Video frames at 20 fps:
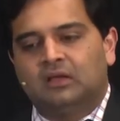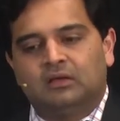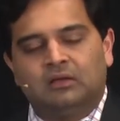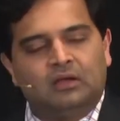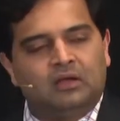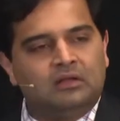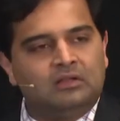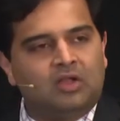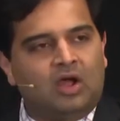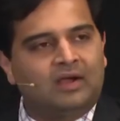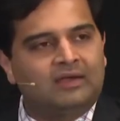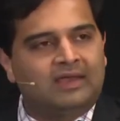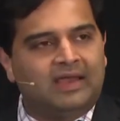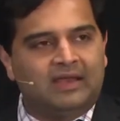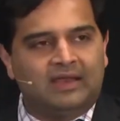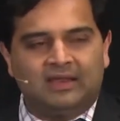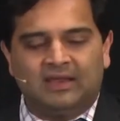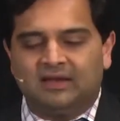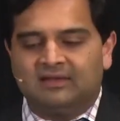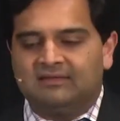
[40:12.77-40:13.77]
uh, not
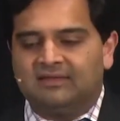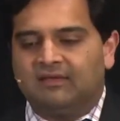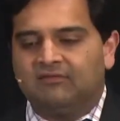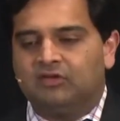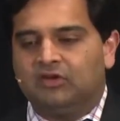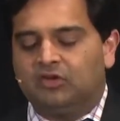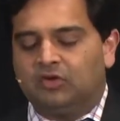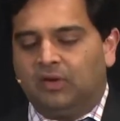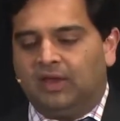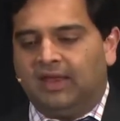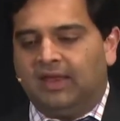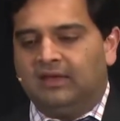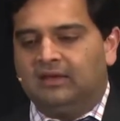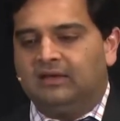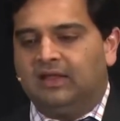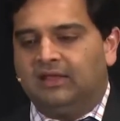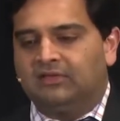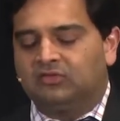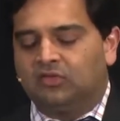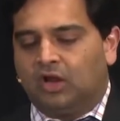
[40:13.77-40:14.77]
getting it seven to eight
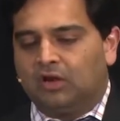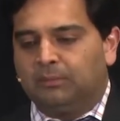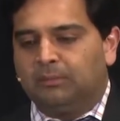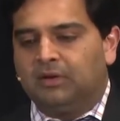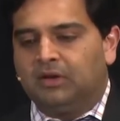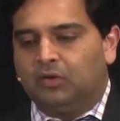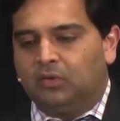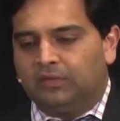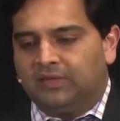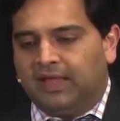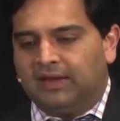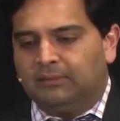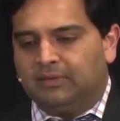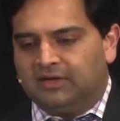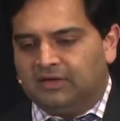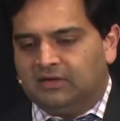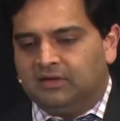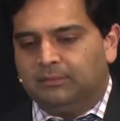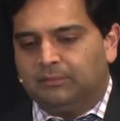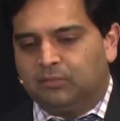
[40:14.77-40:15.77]
days, not below that.
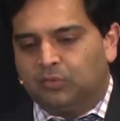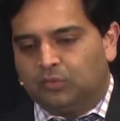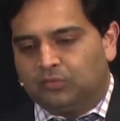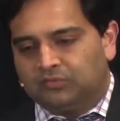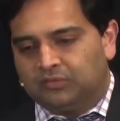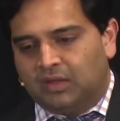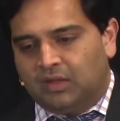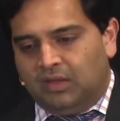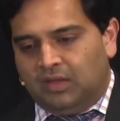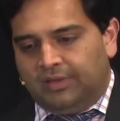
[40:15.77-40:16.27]
But it'll improve.